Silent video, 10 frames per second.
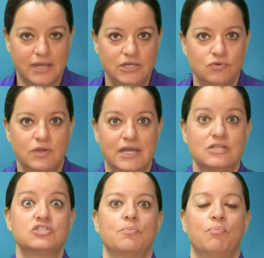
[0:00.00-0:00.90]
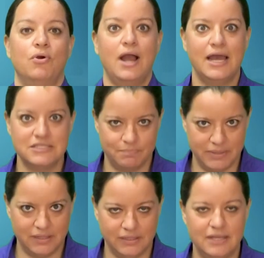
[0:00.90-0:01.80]
and you get a surprise
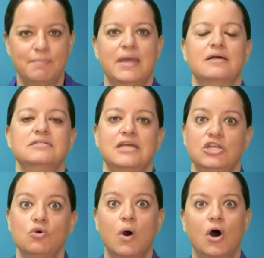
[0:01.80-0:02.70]
bill in the mail saying you